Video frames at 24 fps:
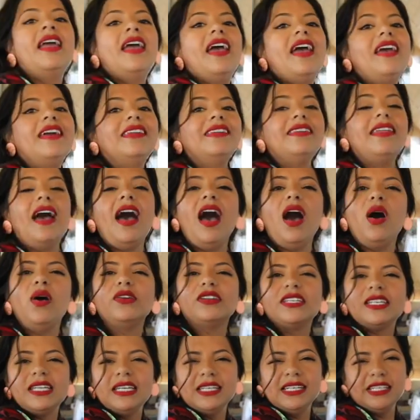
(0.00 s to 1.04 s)
And now
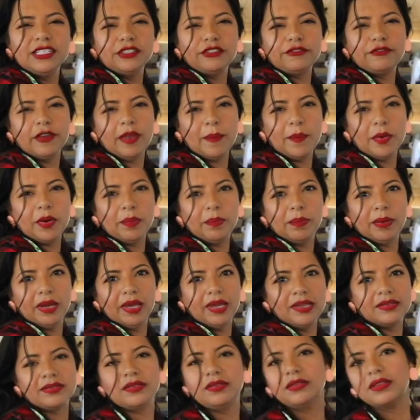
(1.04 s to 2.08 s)
Kenan's favorite
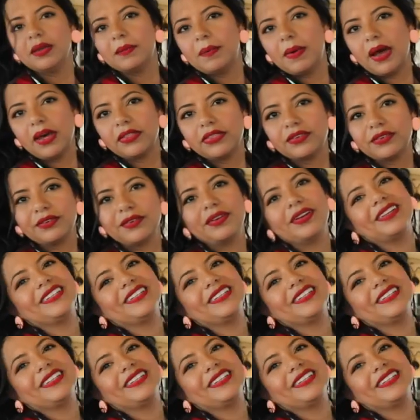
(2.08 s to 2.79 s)
place, the bathroom.